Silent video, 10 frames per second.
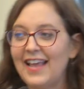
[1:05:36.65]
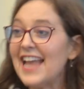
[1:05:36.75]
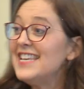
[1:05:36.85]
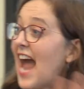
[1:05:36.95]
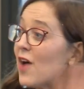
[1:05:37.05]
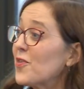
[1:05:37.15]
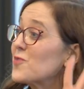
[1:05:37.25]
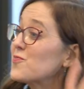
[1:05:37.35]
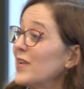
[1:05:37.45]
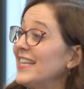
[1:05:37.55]
And now they're
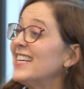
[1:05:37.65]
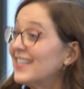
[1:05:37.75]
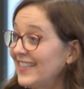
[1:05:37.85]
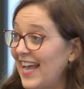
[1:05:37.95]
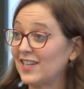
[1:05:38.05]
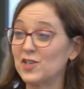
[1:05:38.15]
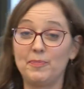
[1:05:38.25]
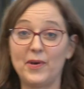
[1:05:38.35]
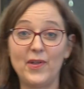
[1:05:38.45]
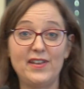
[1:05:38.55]
really
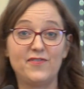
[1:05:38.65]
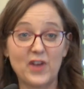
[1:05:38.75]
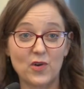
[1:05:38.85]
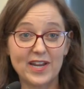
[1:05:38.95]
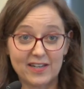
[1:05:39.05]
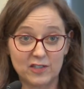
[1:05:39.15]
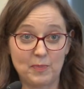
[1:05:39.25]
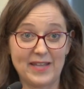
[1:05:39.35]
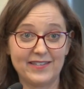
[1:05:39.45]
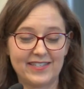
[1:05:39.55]
collectible and very
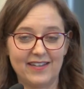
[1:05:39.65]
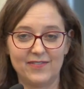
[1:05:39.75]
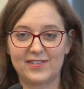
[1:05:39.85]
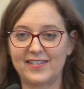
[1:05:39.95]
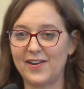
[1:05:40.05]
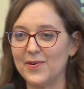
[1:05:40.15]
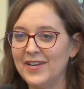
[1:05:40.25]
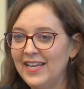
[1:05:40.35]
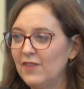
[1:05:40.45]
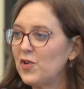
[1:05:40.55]
expensive. So
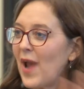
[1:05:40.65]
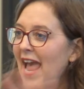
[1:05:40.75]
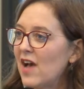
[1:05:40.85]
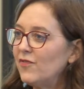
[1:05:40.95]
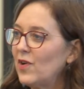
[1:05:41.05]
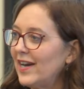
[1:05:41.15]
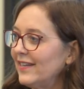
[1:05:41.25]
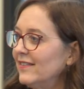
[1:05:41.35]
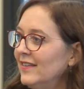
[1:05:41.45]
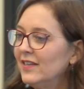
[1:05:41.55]
if you have
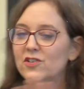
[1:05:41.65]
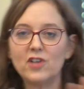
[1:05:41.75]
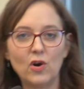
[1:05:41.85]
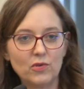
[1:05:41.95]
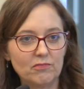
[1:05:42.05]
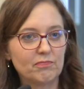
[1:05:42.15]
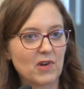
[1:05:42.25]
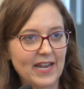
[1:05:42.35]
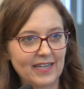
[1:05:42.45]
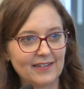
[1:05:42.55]
one, don't
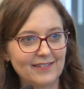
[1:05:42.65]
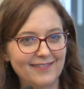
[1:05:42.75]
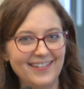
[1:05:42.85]
break it.